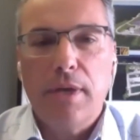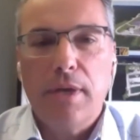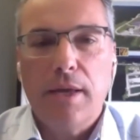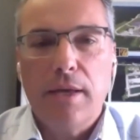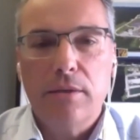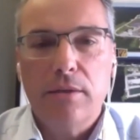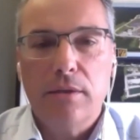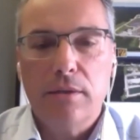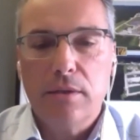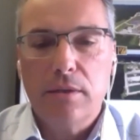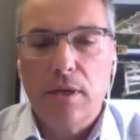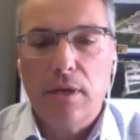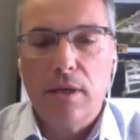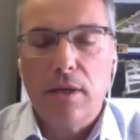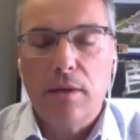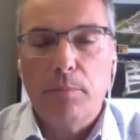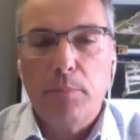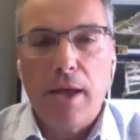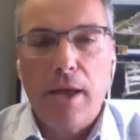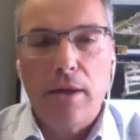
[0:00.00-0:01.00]
has it,
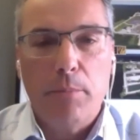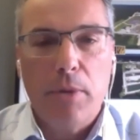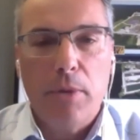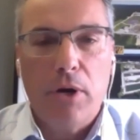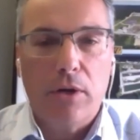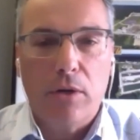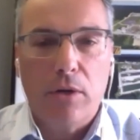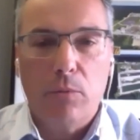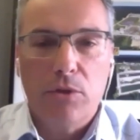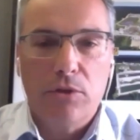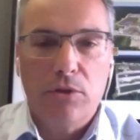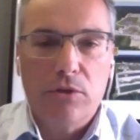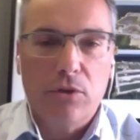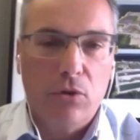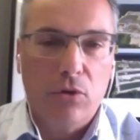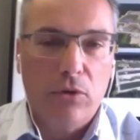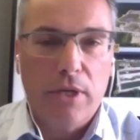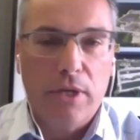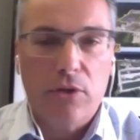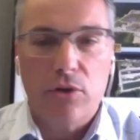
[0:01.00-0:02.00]
Pan American, which is the
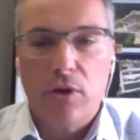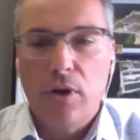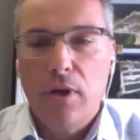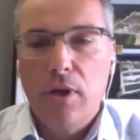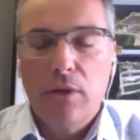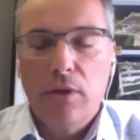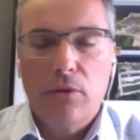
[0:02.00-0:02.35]
old lake.